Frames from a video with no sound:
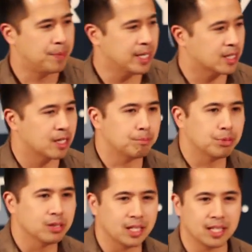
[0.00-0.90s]
being
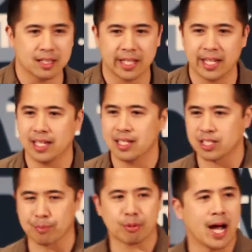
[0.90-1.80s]

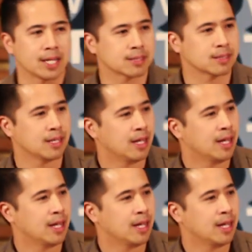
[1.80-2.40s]
completely depressed